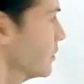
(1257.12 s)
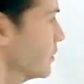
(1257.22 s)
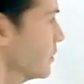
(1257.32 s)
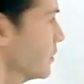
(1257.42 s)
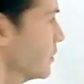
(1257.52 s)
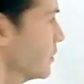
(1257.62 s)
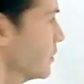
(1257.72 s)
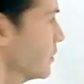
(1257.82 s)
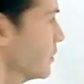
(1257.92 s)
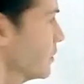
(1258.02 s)

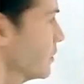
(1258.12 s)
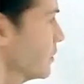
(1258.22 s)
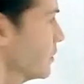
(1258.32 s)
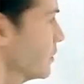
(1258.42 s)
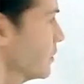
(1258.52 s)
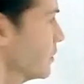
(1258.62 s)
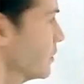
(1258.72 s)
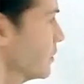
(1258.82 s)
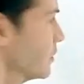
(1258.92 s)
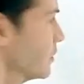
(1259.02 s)

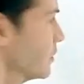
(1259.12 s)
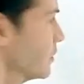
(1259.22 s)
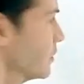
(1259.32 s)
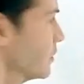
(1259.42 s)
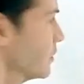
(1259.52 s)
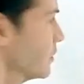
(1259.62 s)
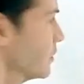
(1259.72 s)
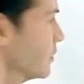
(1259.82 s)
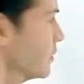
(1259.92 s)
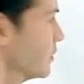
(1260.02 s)

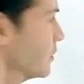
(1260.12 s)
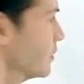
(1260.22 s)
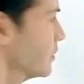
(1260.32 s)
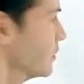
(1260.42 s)
No words are spoken by the person on screen.